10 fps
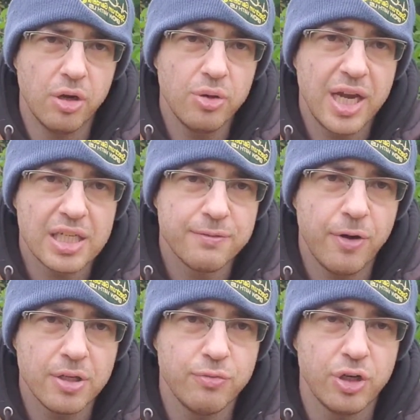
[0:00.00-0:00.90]
It only has
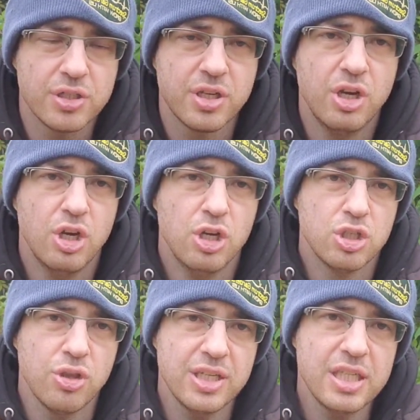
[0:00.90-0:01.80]
phosphorus.
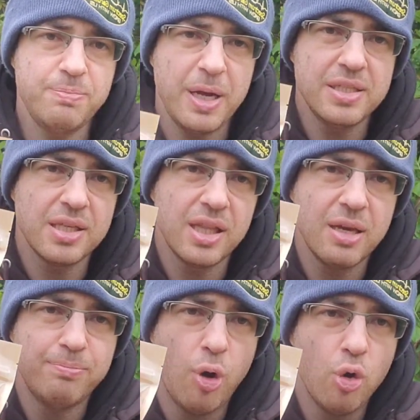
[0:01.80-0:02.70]
So this is
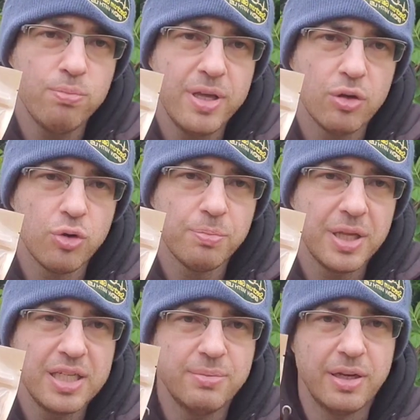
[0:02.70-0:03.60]
basically a bone meal
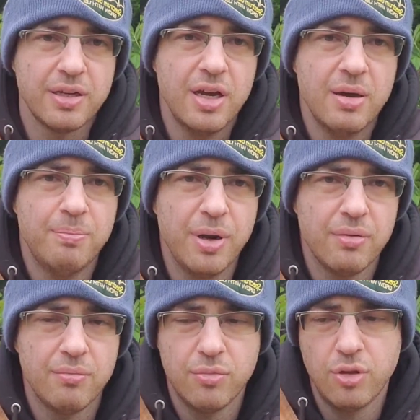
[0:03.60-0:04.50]
replacement. But
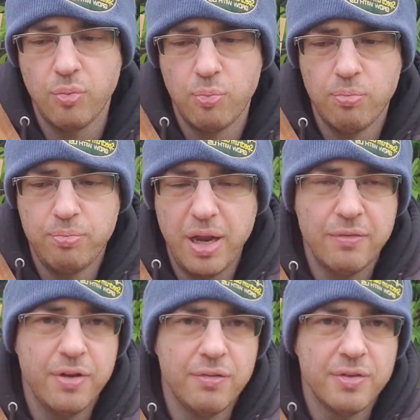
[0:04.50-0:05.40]
the
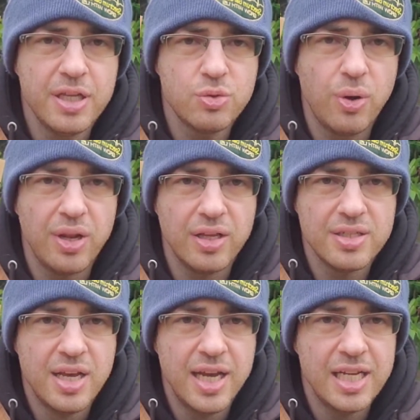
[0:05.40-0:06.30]
benefit of this one
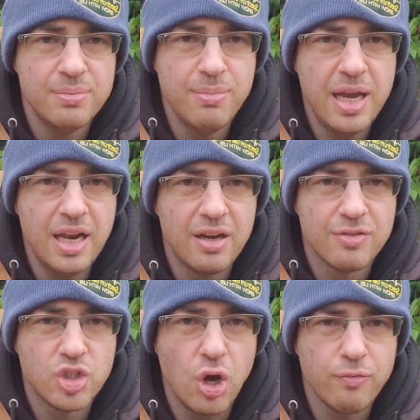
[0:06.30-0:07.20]
is it's made out
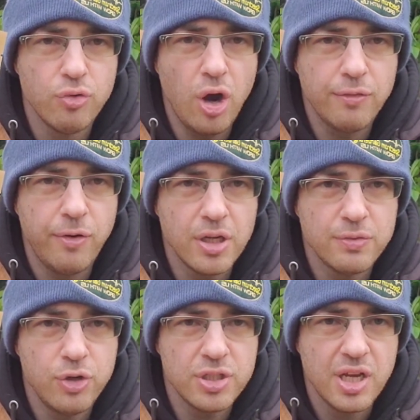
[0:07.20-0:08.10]
of soft rock
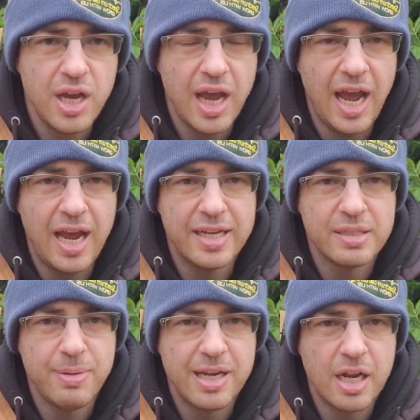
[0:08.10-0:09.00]
phosphorus and
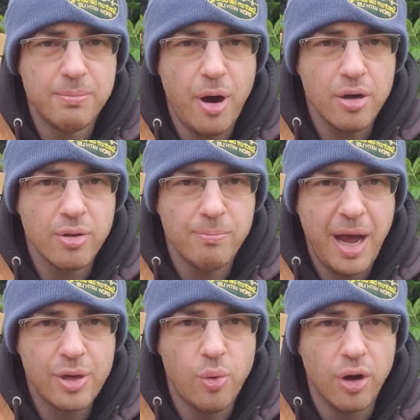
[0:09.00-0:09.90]
is made out of
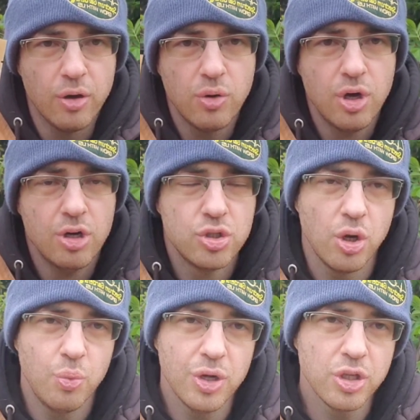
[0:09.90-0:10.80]
bad guano.
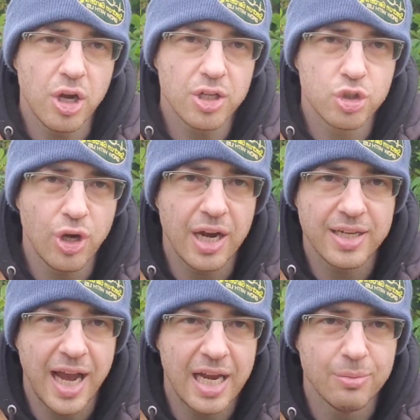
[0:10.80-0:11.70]
So it will not
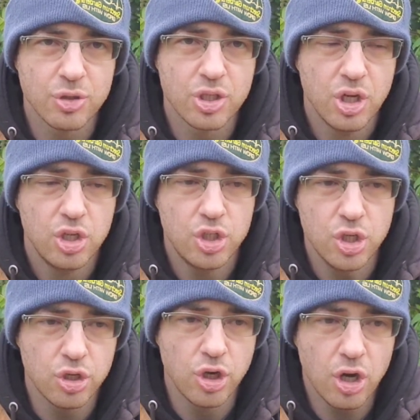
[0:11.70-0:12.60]
attract animals to
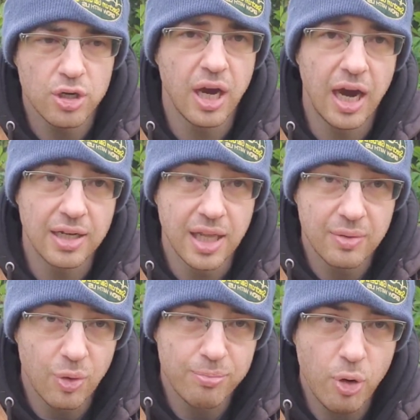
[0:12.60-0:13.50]
your garden,
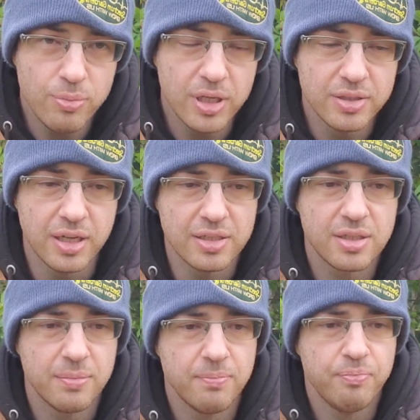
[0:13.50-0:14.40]
unlike what bone meal does.